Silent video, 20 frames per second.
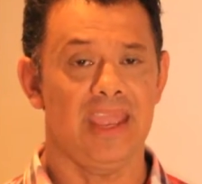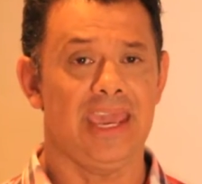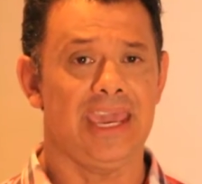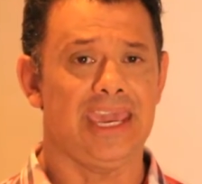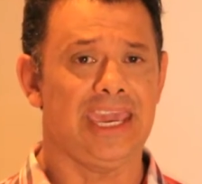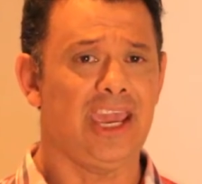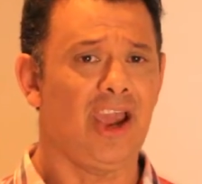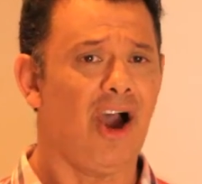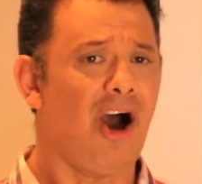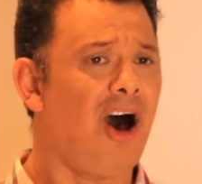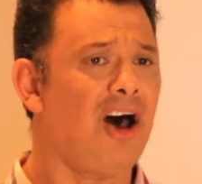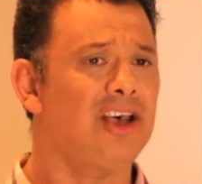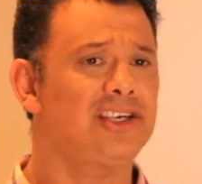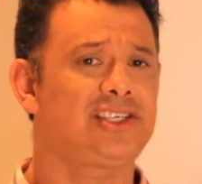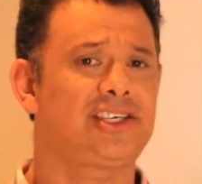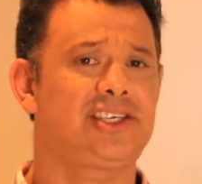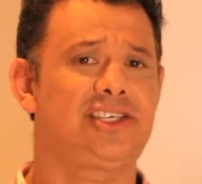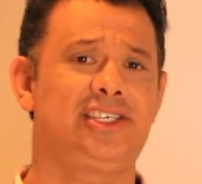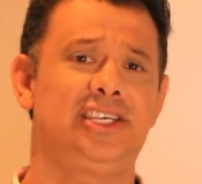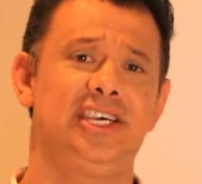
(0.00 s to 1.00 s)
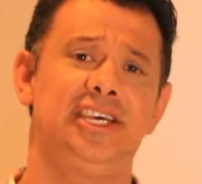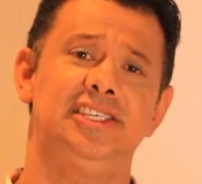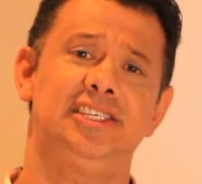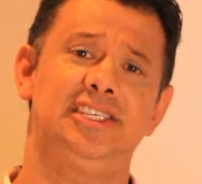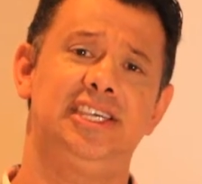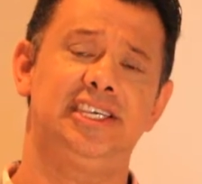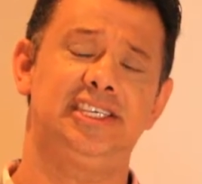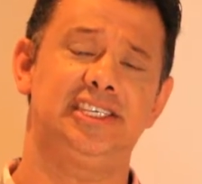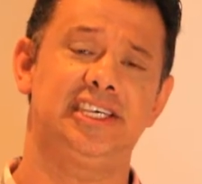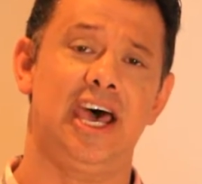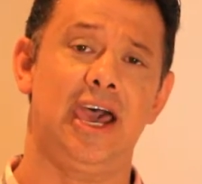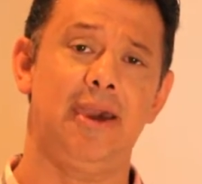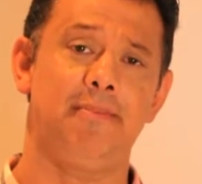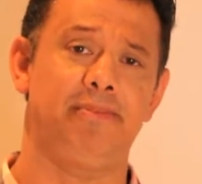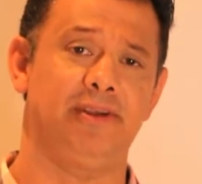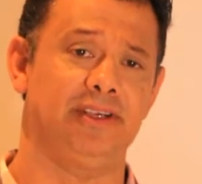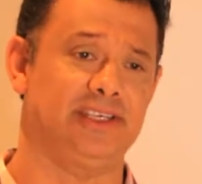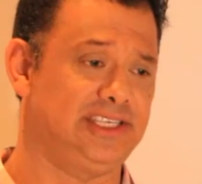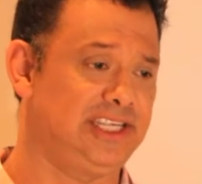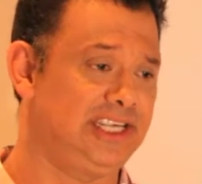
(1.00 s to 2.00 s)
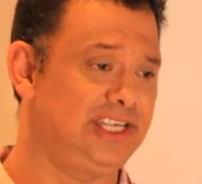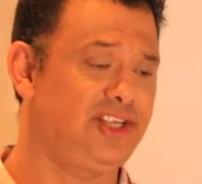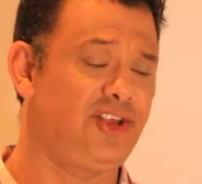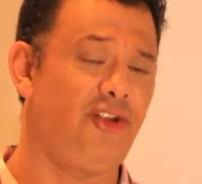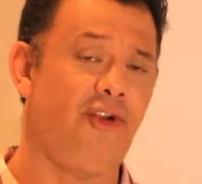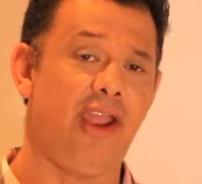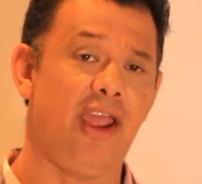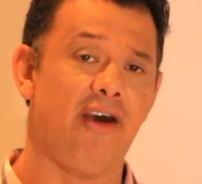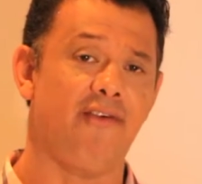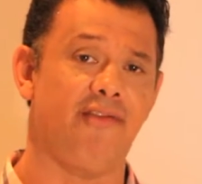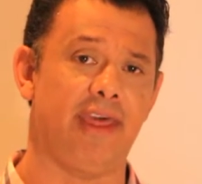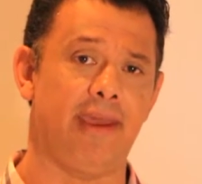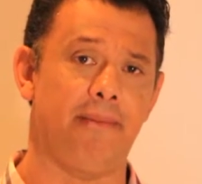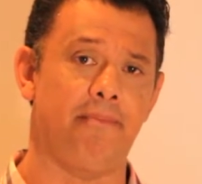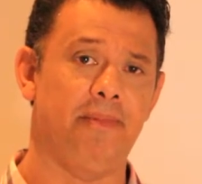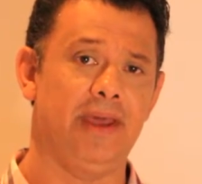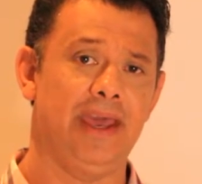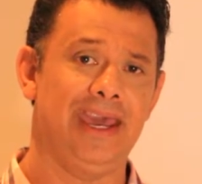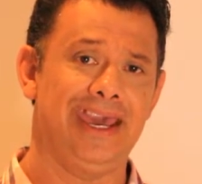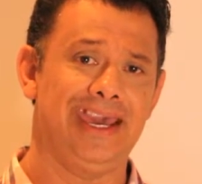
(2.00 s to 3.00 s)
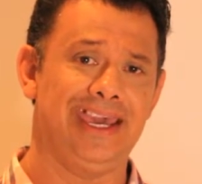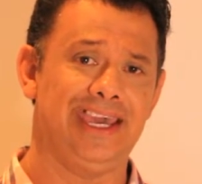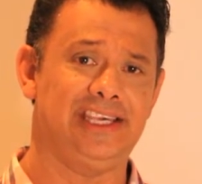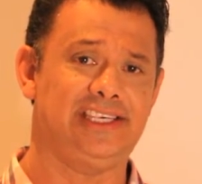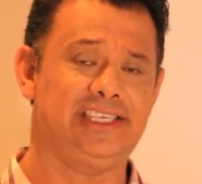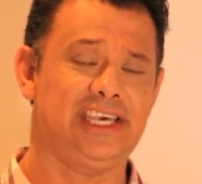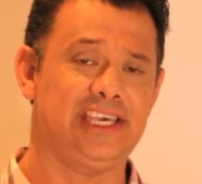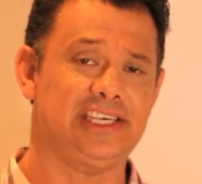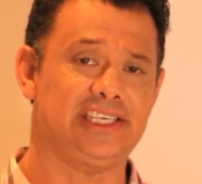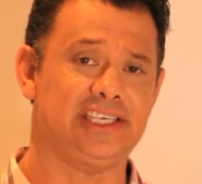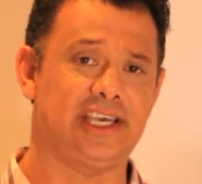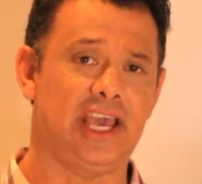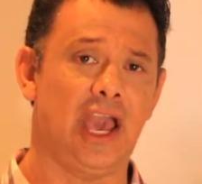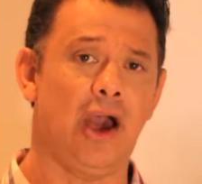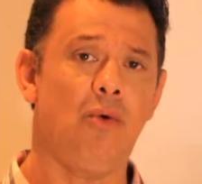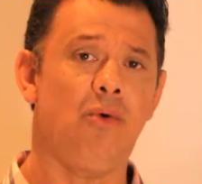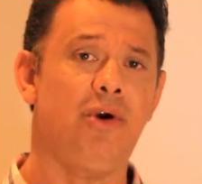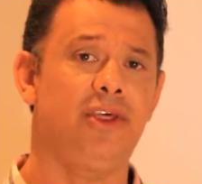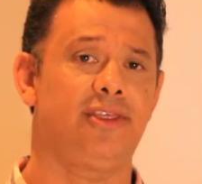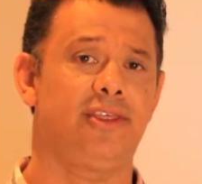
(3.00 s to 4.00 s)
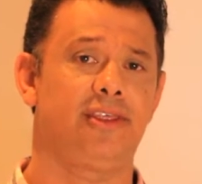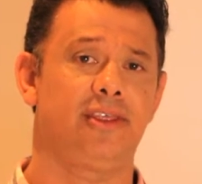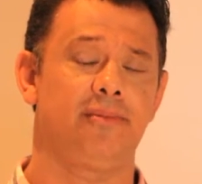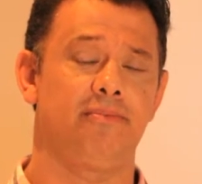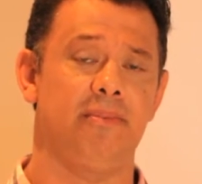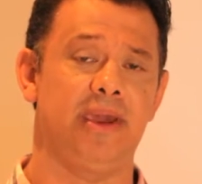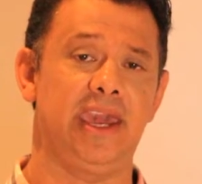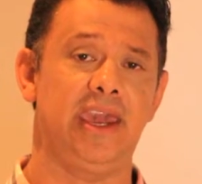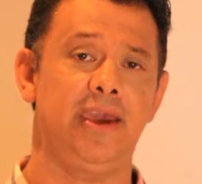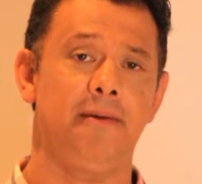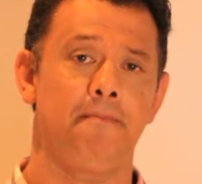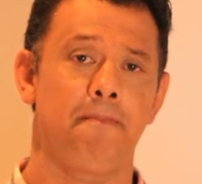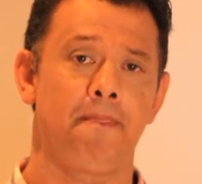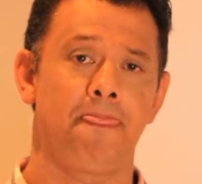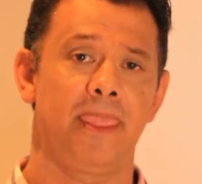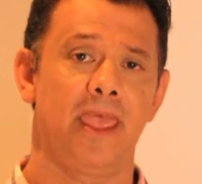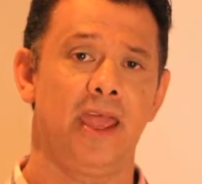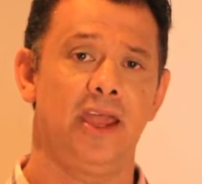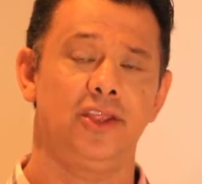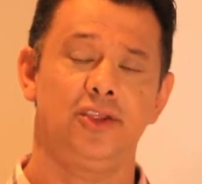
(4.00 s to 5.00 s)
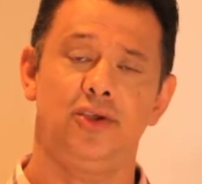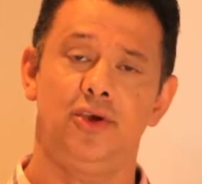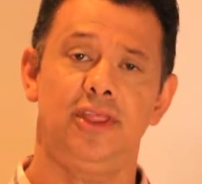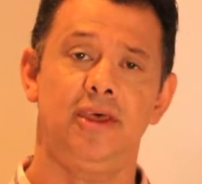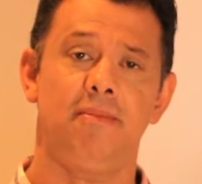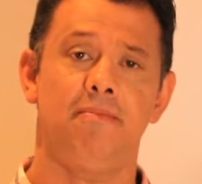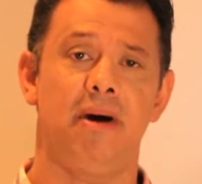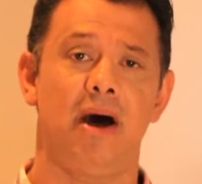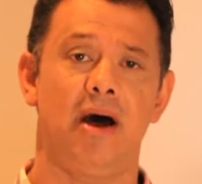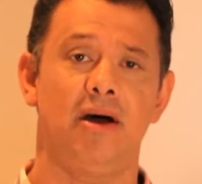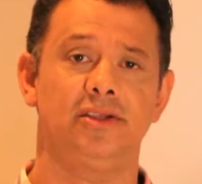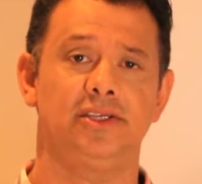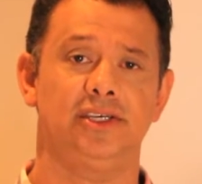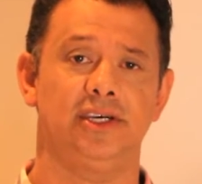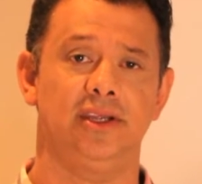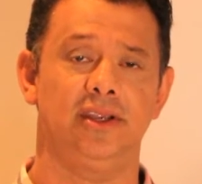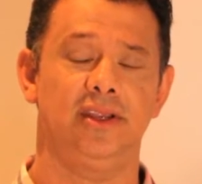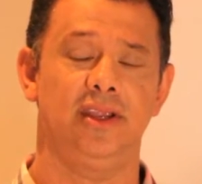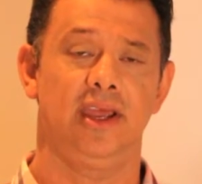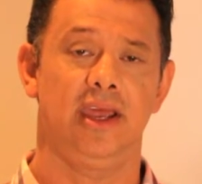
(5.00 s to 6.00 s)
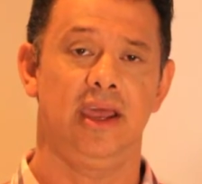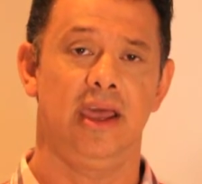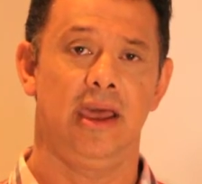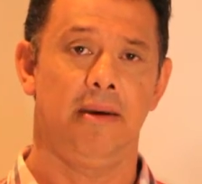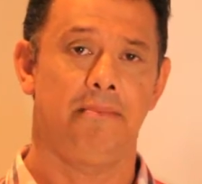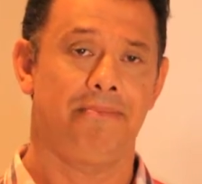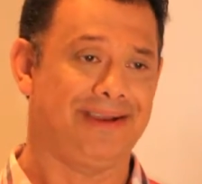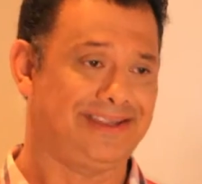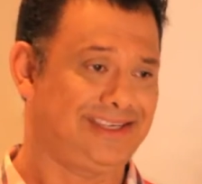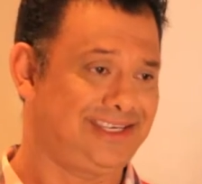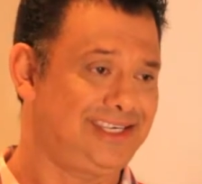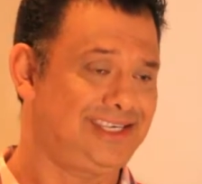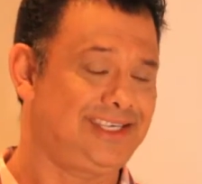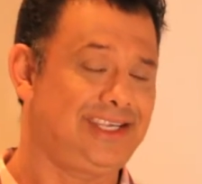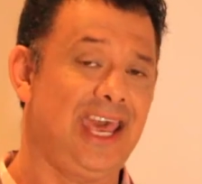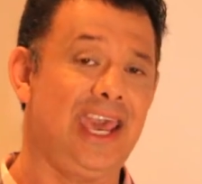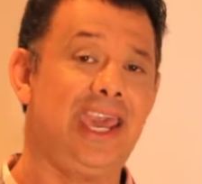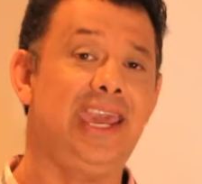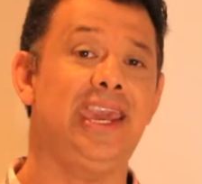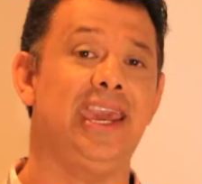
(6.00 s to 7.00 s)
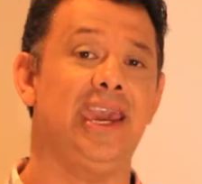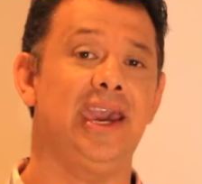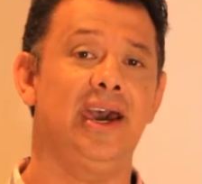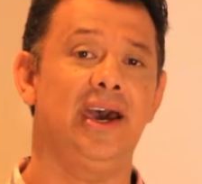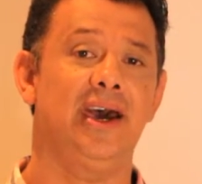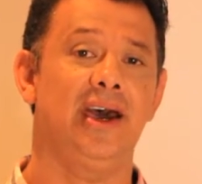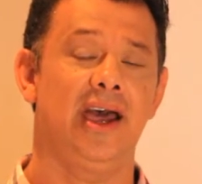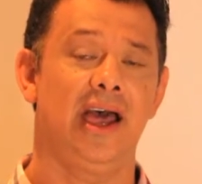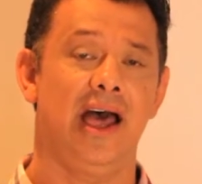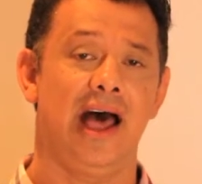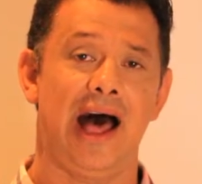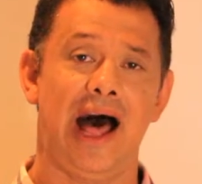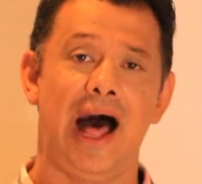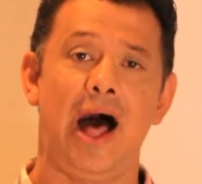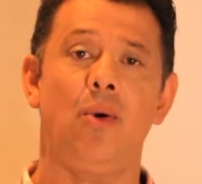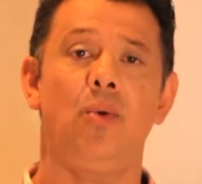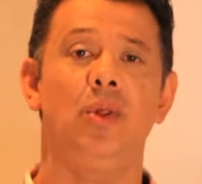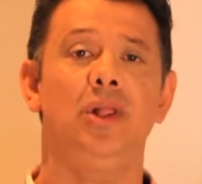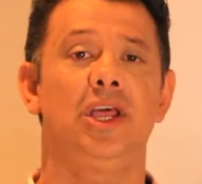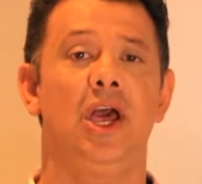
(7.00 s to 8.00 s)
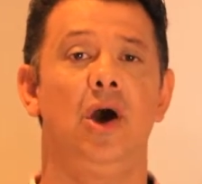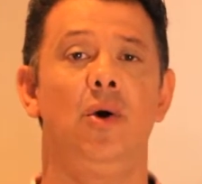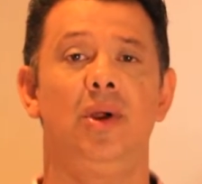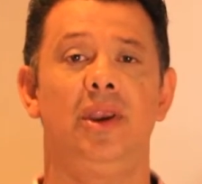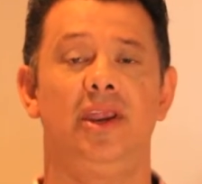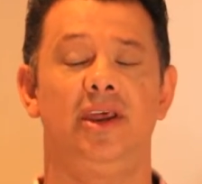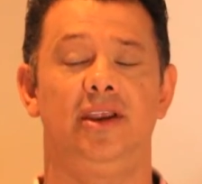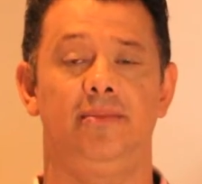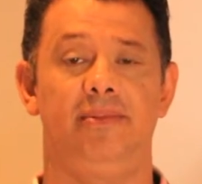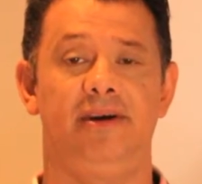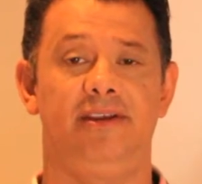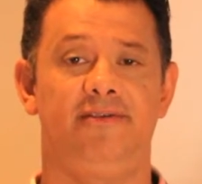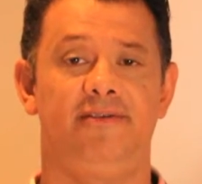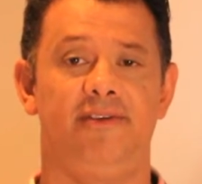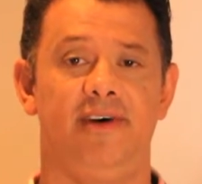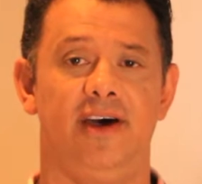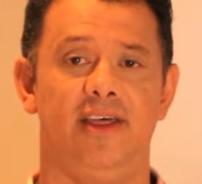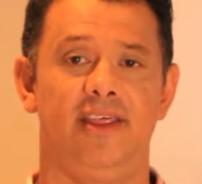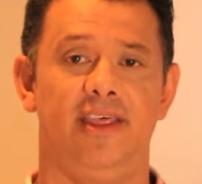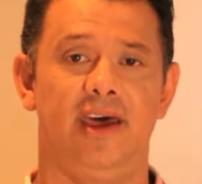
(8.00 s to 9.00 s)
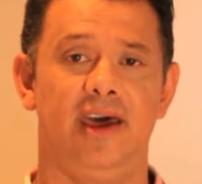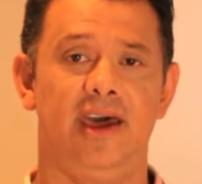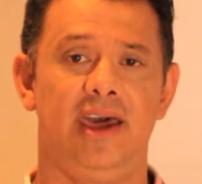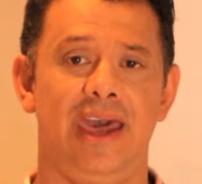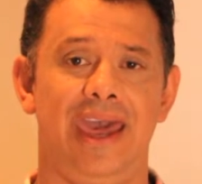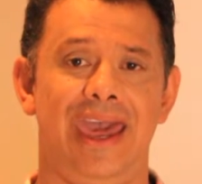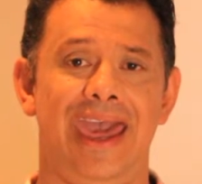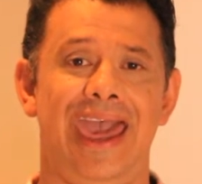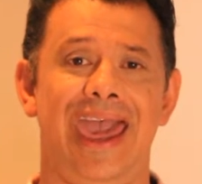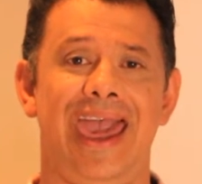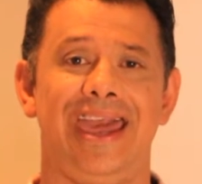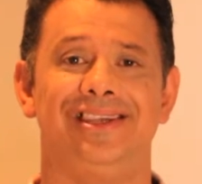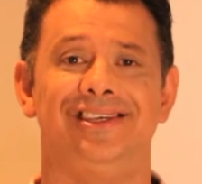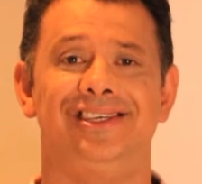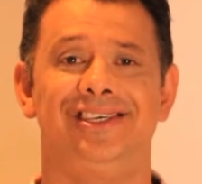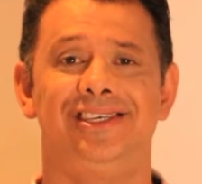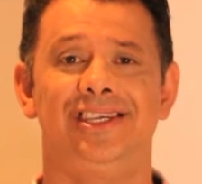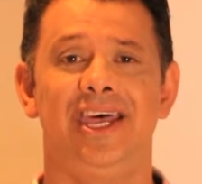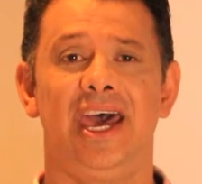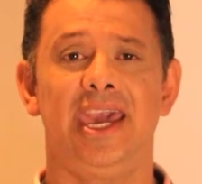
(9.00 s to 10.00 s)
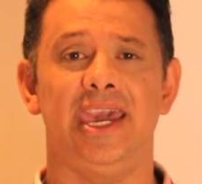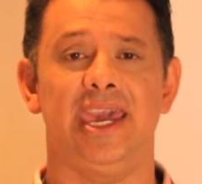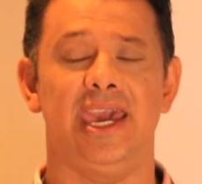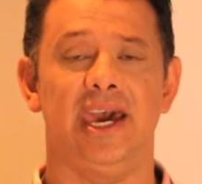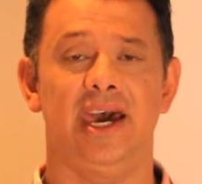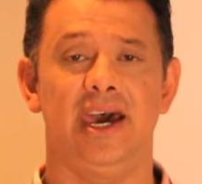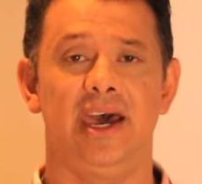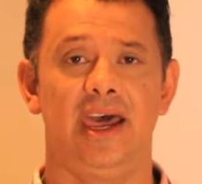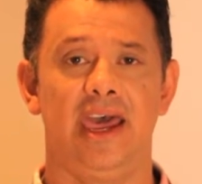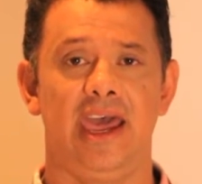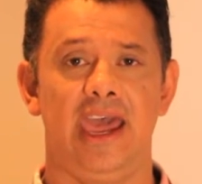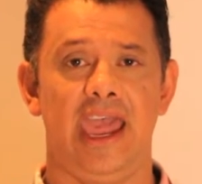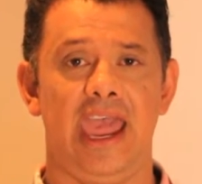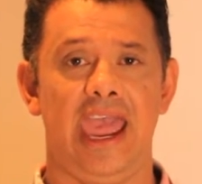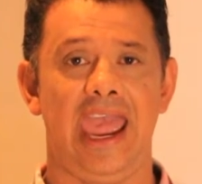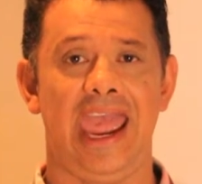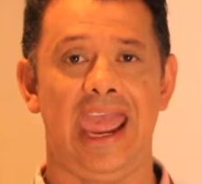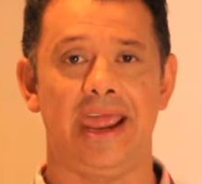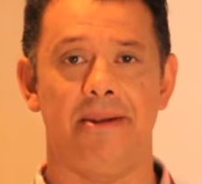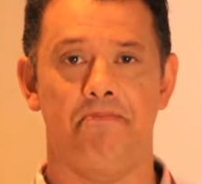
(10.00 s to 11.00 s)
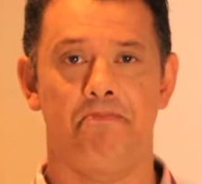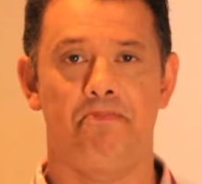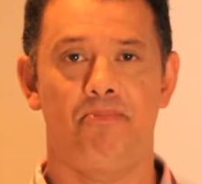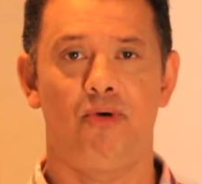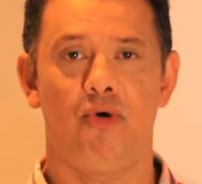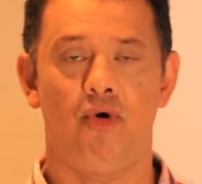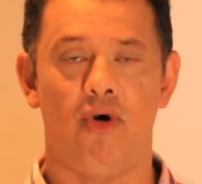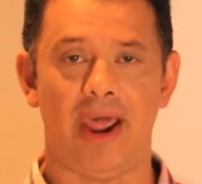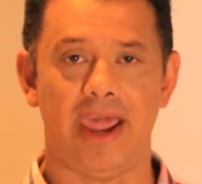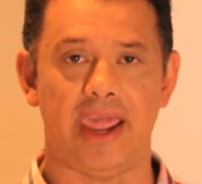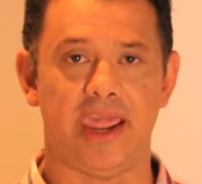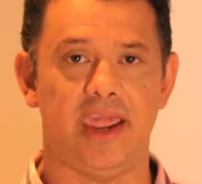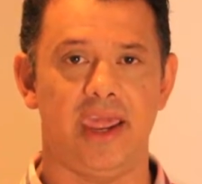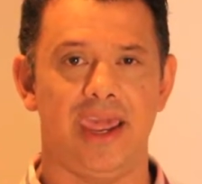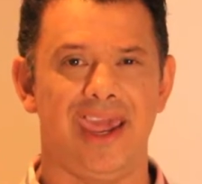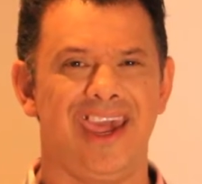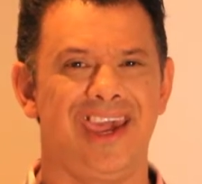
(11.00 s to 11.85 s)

He asks his disciples, the three of them, he says, go with me to the mountain, but stay here. I will go a little bit further and stay here and pray.